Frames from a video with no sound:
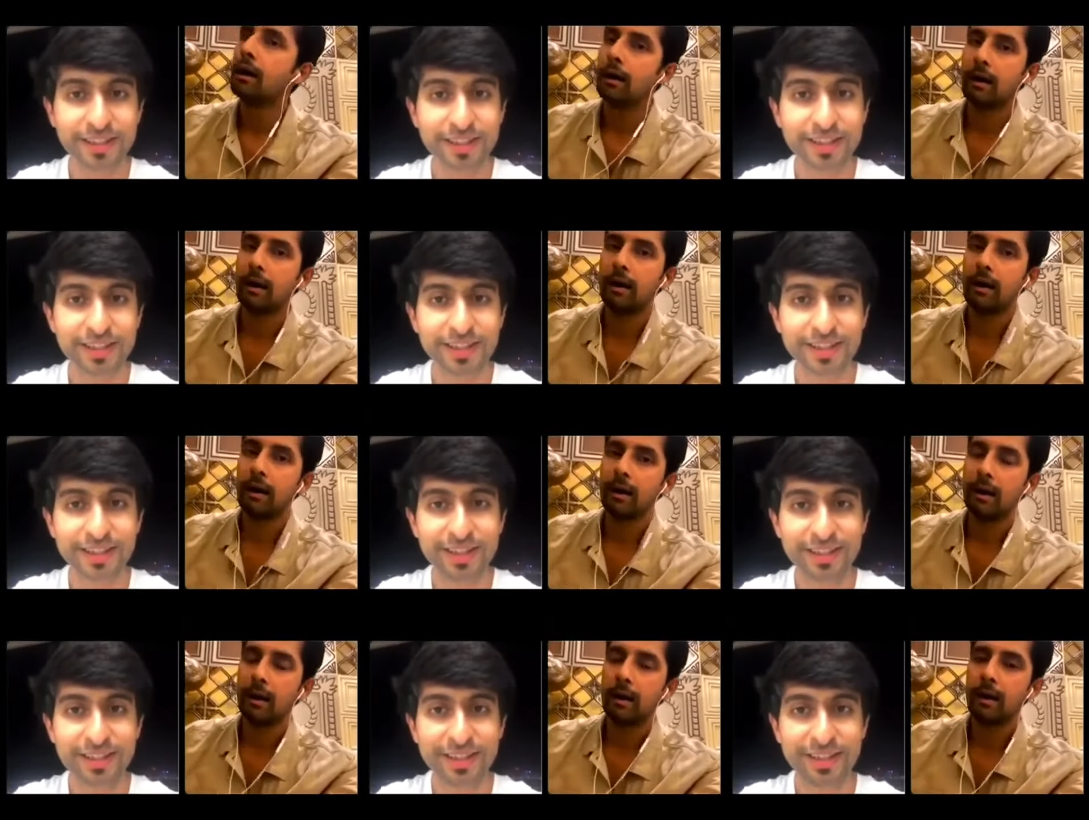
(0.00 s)

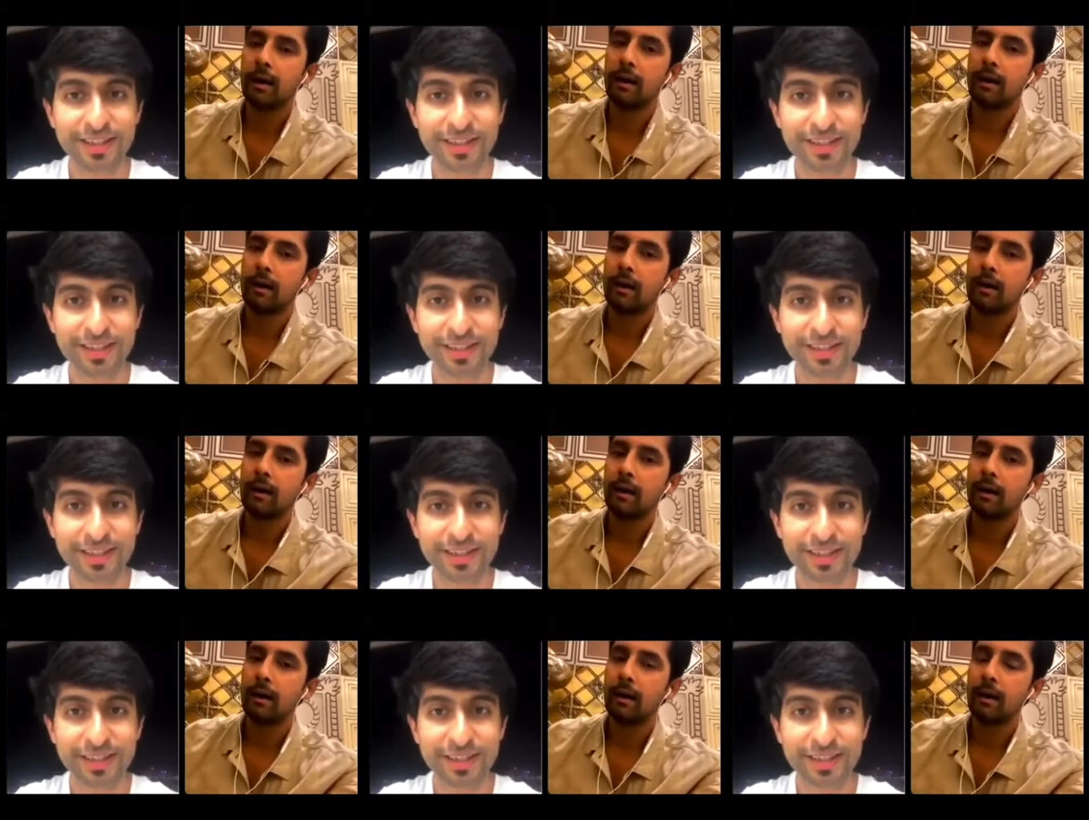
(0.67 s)

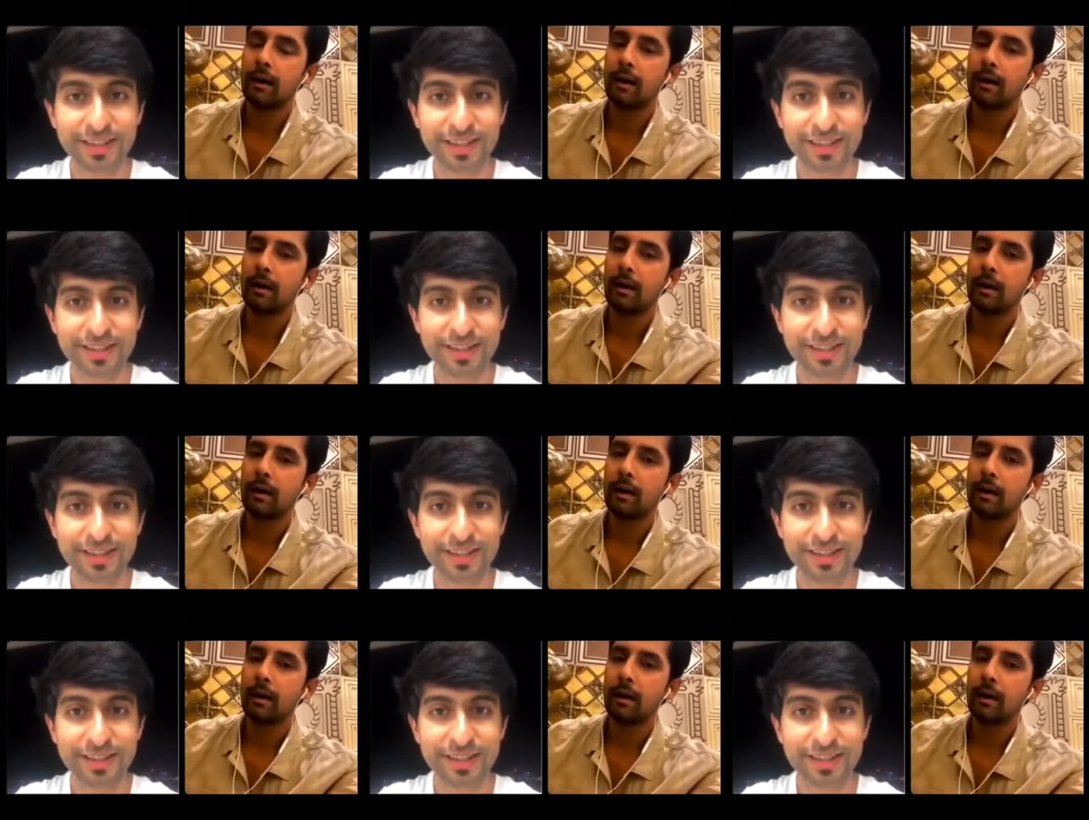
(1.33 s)
No one is speaking in this clip.